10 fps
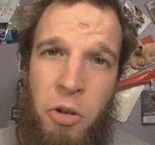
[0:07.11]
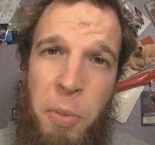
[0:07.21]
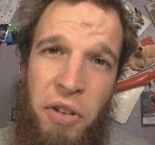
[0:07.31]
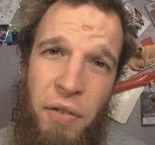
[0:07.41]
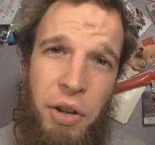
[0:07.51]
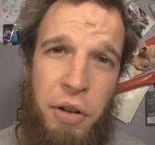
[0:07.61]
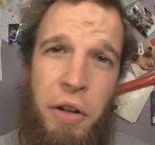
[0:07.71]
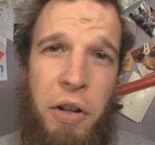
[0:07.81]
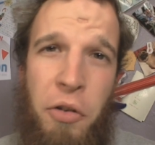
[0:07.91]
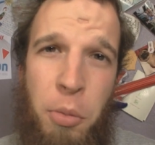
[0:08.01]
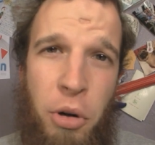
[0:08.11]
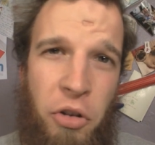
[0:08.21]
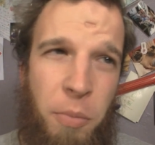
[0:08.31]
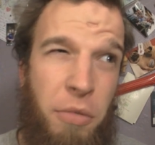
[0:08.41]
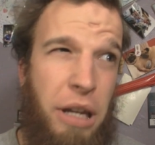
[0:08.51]
Specifically, the
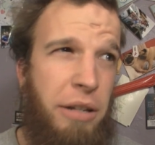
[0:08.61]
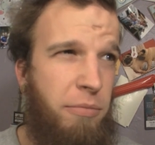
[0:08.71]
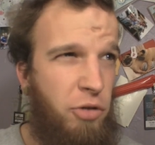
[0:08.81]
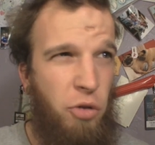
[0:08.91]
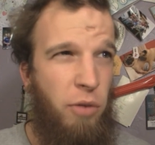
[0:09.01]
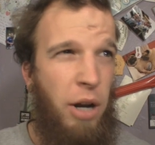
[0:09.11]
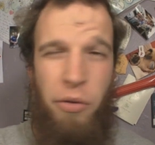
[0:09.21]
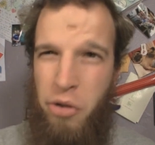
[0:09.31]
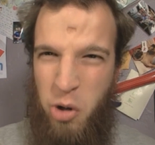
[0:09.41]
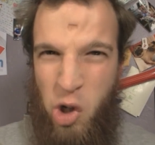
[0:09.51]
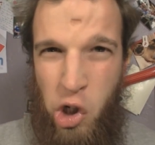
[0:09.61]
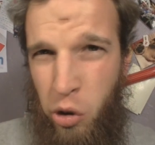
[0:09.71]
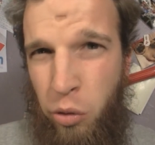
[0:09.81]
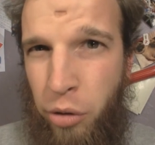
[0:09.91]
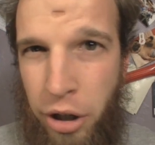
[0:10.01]
consumerism that surrounds our
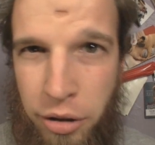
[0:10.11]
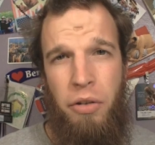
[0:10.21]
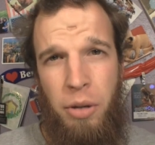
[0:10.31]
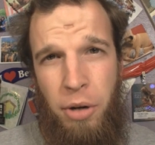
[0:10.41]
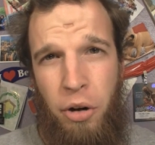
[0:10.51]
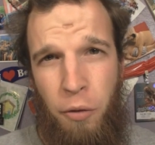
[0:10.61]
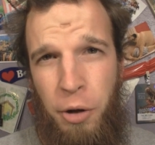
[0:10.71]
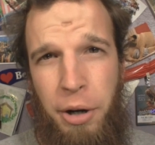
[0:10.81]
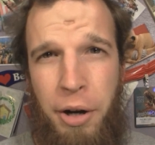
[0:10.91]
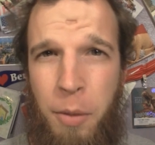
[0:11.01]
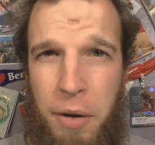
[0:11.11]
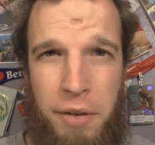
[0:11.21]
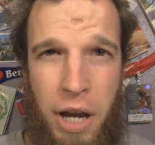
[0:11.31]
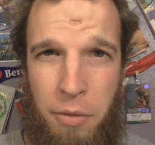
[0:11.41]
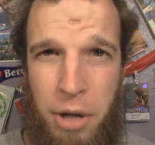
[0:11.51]
children. You see, my girlfriend and I are about
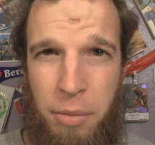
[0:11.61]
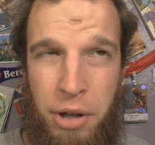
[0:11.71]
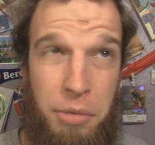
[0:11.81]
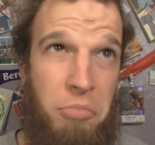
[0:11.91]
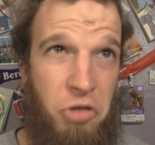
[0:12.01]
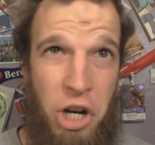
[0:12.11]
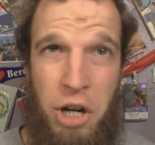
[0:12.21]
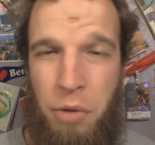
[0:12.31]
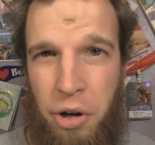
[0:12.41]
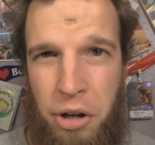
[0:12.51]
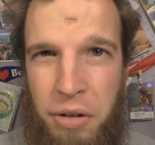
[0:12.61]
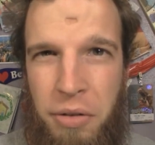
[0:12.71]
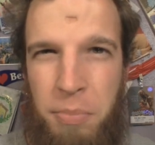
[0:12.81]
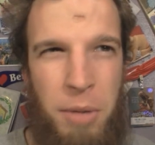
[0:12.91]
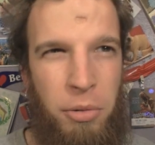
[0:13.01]
to have a baby in January,
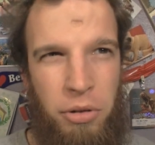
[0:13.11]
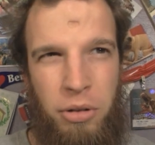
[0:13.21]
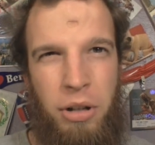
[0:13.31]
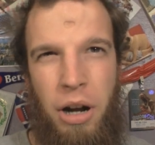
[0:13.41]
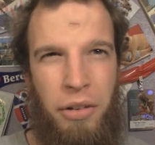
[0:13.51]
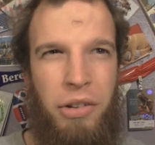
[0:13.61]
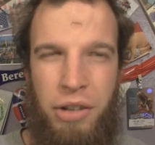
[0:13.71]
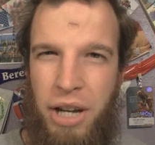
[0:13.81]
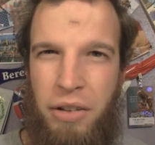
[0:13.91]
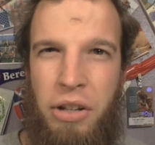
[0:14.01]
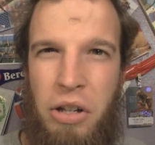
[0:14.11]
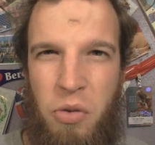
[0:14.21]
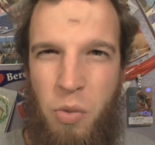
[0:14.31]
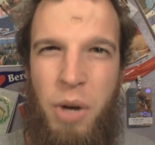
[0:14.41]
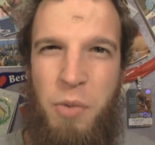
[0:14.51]
and people are constantly asking
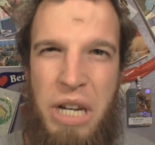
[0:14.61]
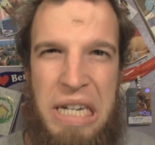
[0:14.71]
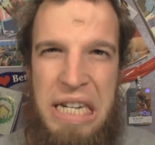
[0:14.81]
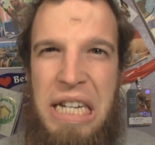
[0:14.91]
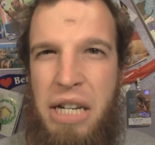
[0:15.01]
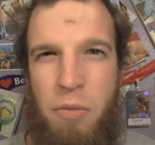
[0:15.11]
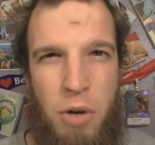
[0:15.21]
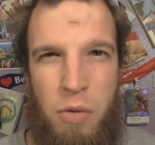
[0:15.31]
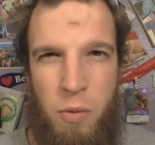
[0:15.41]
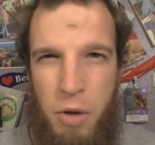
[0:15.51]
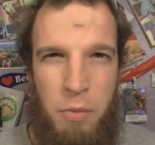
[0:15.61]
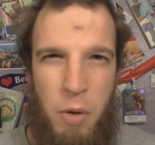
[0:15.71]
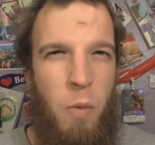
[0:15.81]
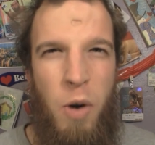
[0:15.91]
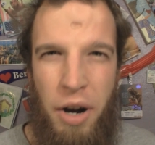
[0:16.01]
us what we need, what, what do
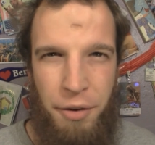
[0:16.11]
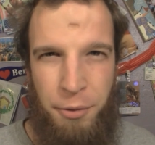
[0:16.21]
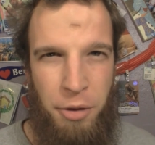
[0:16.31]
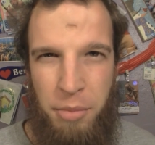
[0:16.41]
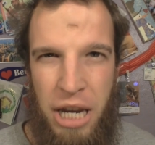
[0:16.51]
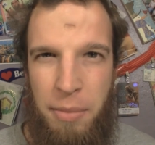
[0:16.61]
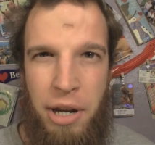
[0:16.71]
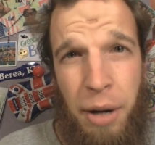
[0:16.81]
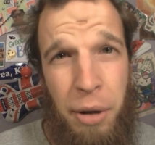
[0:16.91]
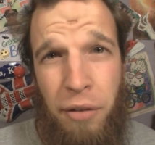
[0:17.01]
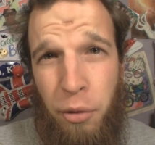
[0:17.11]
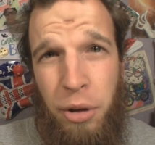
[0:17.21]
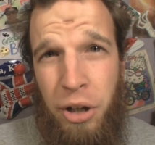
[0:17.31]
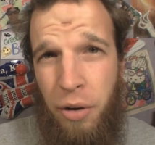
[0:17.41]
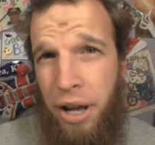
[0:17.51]
we want for the baby? And we never
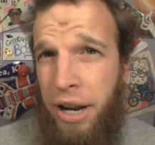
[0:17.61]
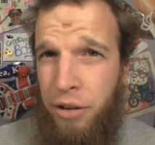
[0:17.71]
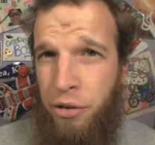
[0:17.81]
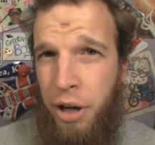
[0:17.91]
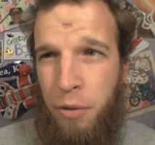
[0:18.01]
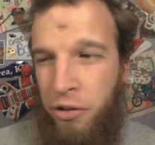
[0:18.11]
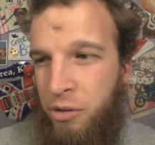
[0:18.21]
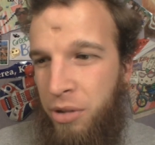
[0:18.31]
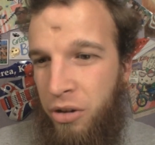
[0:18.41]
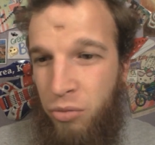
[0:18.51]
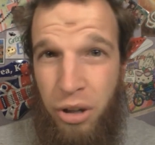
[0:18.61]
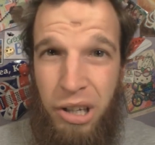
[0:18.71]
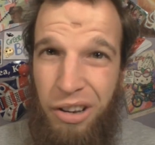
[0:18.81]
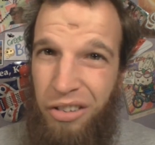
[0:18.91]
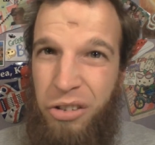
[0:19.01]
really know how to answer that question because
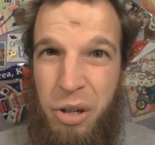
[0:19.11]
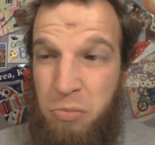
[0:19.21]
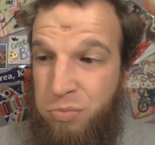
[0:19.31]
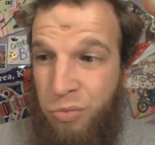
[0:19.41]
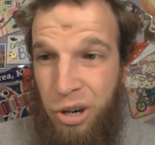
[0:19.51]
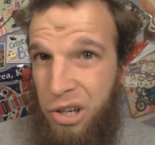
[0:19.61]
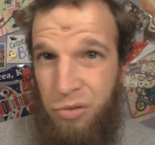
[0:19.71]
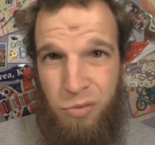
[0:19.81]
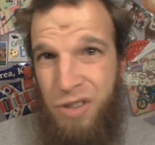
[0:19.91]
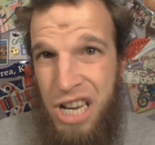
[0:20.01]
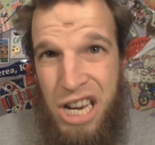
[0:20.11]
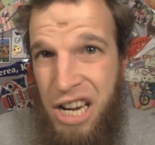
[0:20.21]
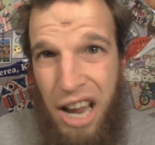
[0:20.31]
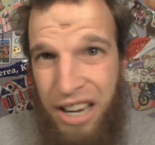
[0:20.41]
really, honestly, we don't need